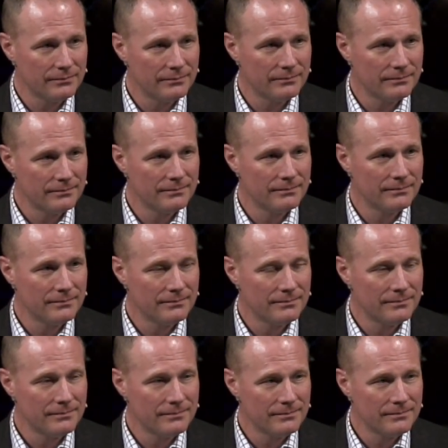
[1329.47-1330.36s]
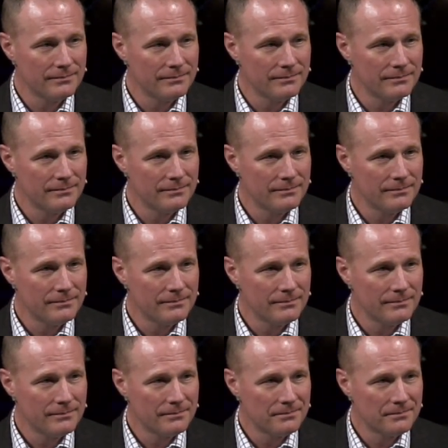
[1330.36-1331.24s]

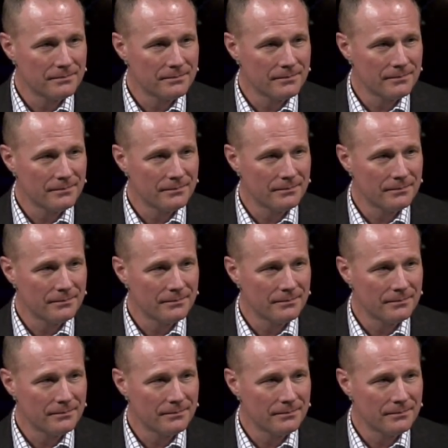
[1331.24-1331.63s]
Nothing is said.